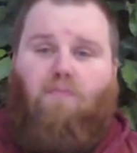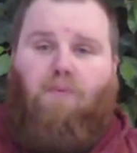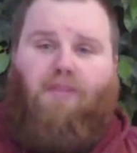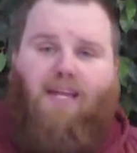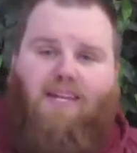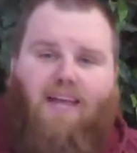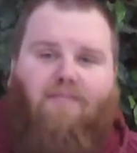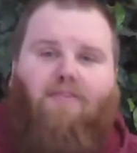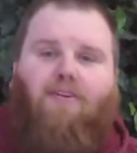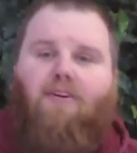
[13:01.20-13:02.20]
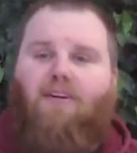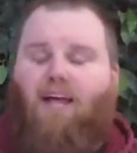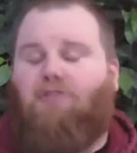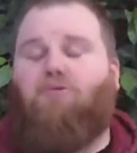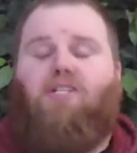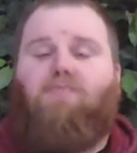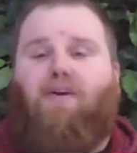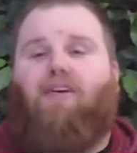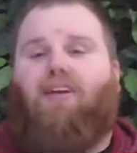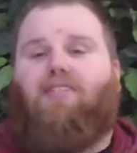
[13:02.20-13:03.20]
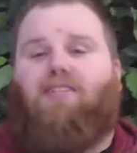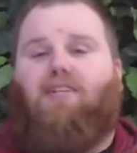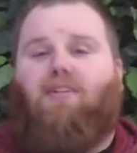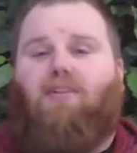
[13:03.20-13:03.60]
but they never got to experience it